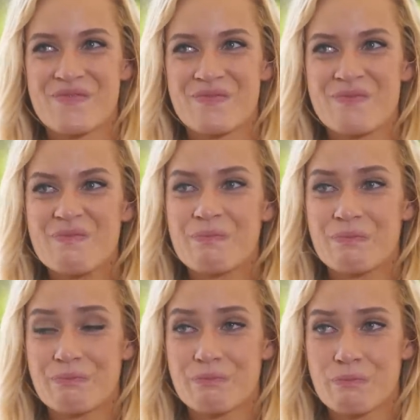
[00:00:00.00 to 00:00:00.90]

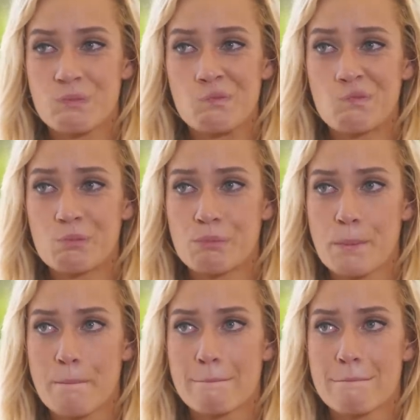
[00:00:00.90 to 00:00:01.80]

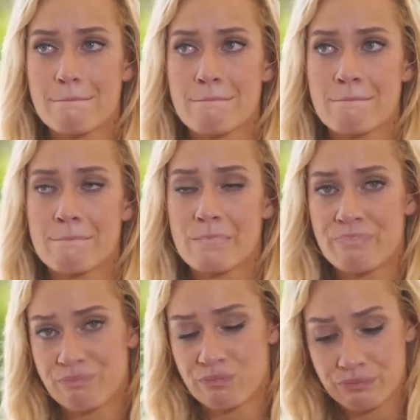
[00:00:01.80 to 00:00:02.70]

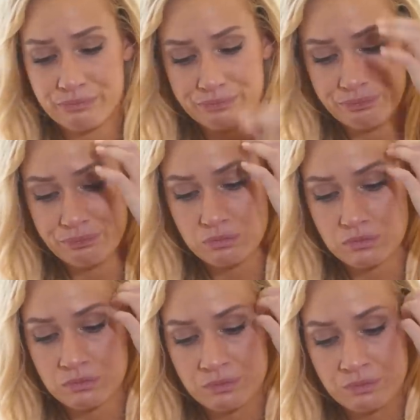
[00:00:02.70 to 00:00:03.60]

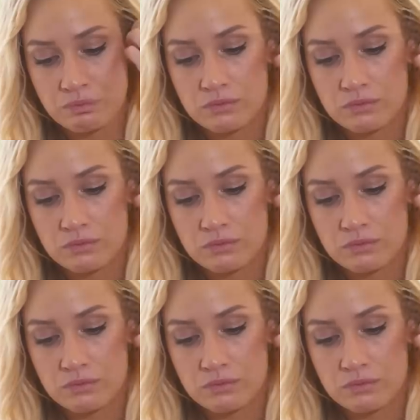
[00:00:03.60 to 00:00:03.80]
(no one is talking)